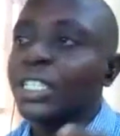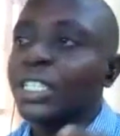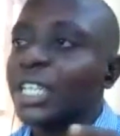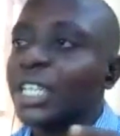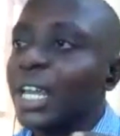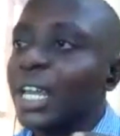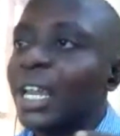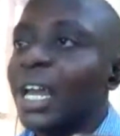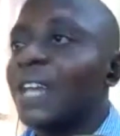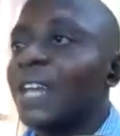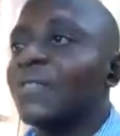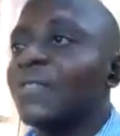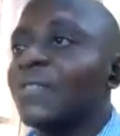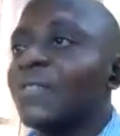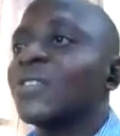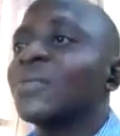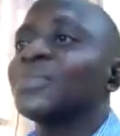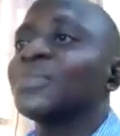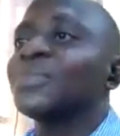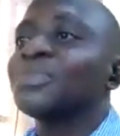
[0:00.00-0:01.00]
in their
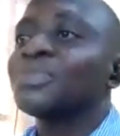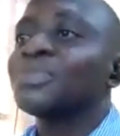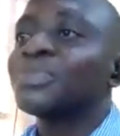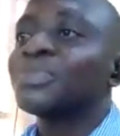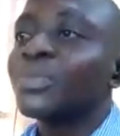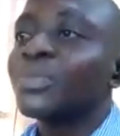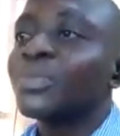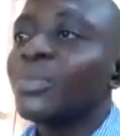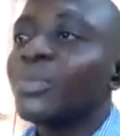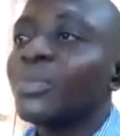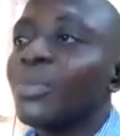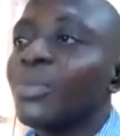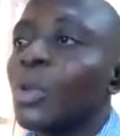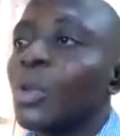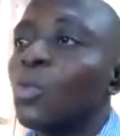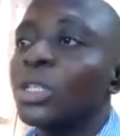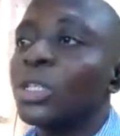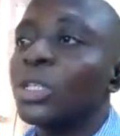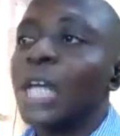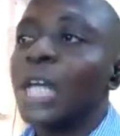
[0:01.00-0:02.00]
lives
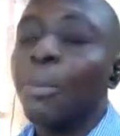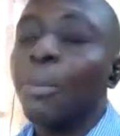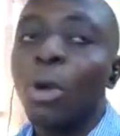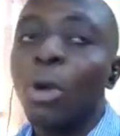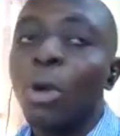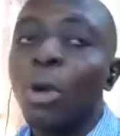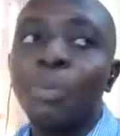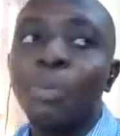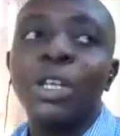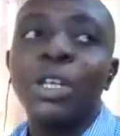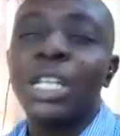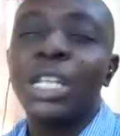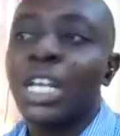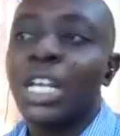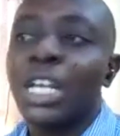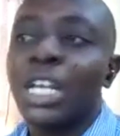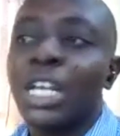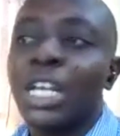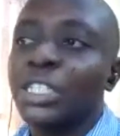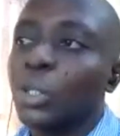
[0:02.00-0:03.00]
with
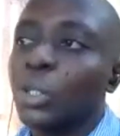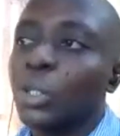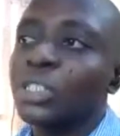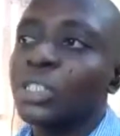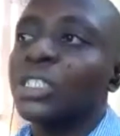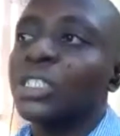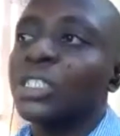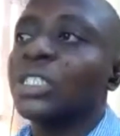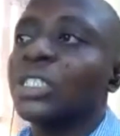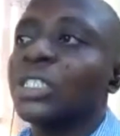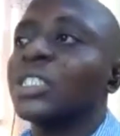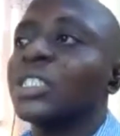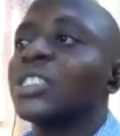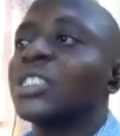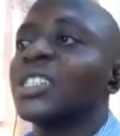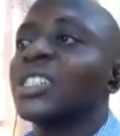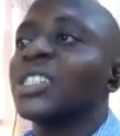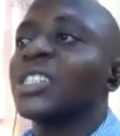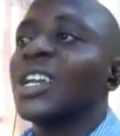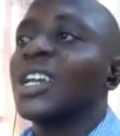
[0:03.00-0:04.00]
appropriate learning
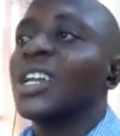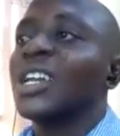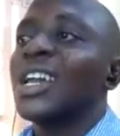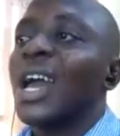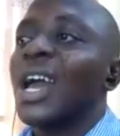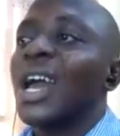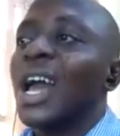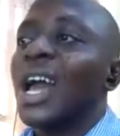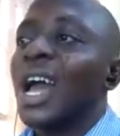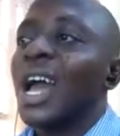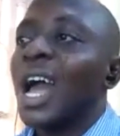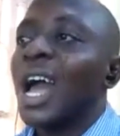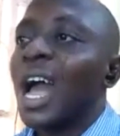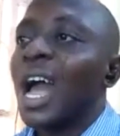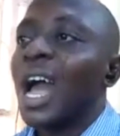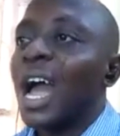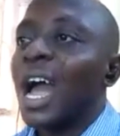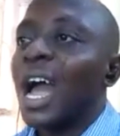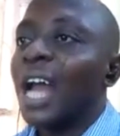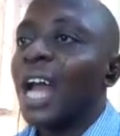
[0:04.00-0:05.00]
opportunities.
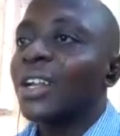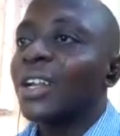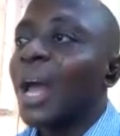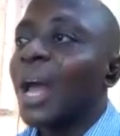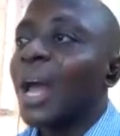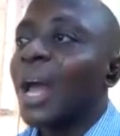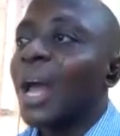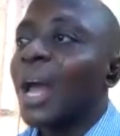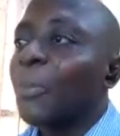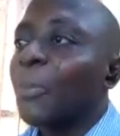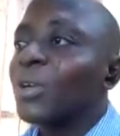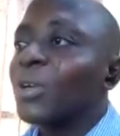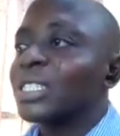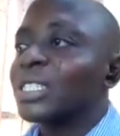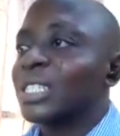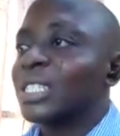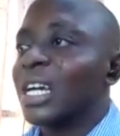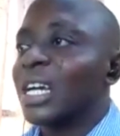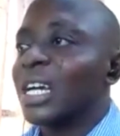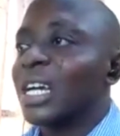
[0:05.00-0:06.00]
Another
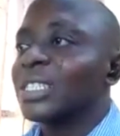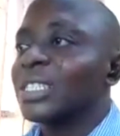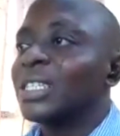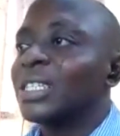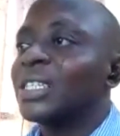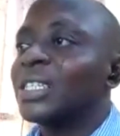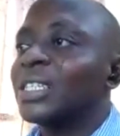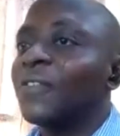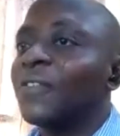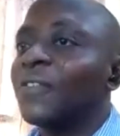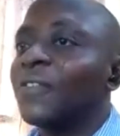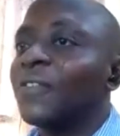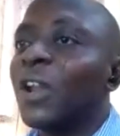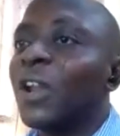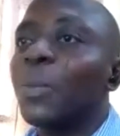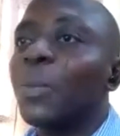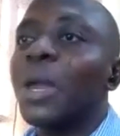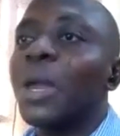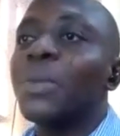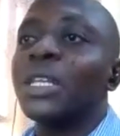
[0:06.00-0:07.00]
point is that
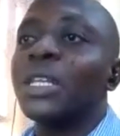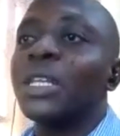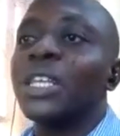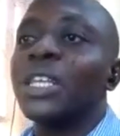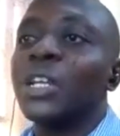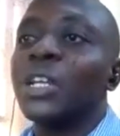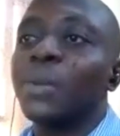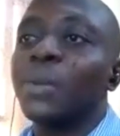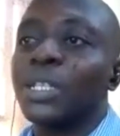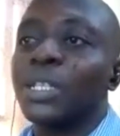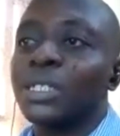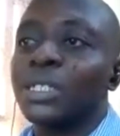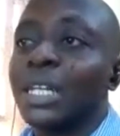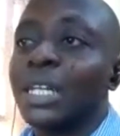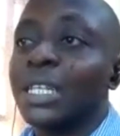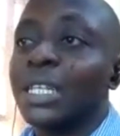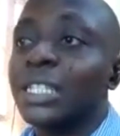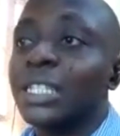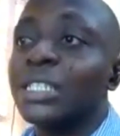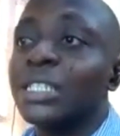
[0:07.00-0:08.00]
development may take
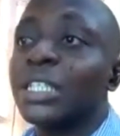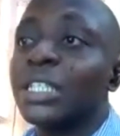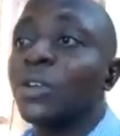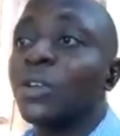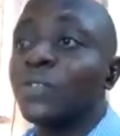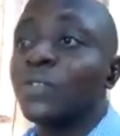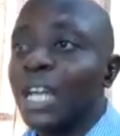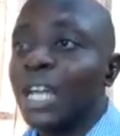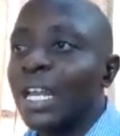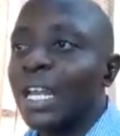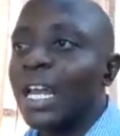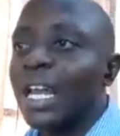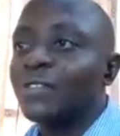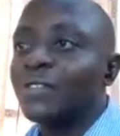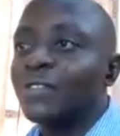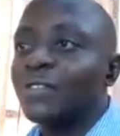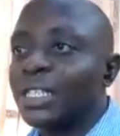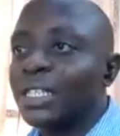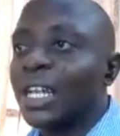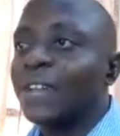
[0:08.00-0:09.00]
place at any stage of their
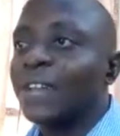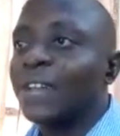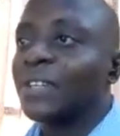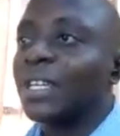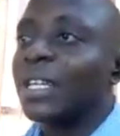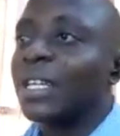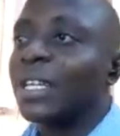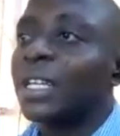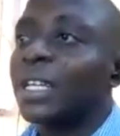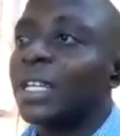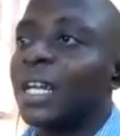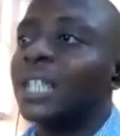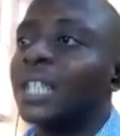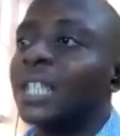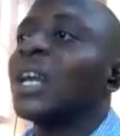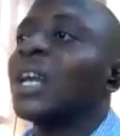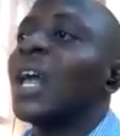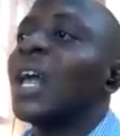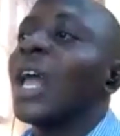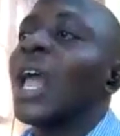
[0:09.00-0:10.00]
life. Yes, I've stated that.